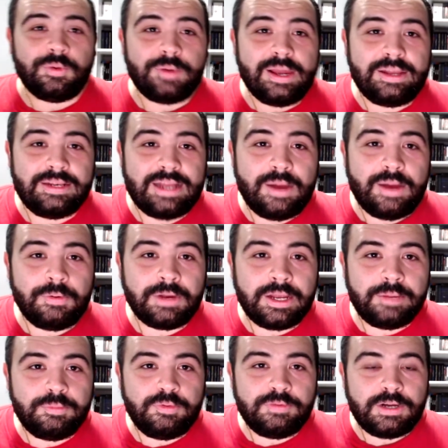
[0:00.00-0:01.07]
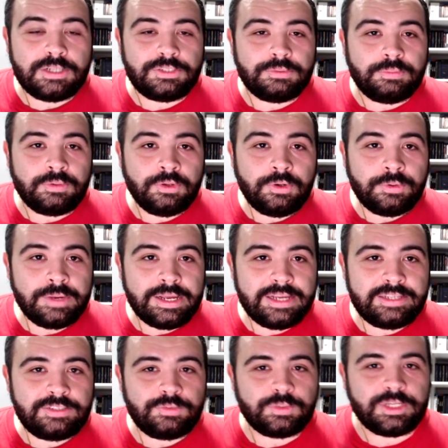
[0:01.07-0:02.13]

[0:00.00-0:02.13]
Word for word: All right, now we're gonna move on to Blu-rays.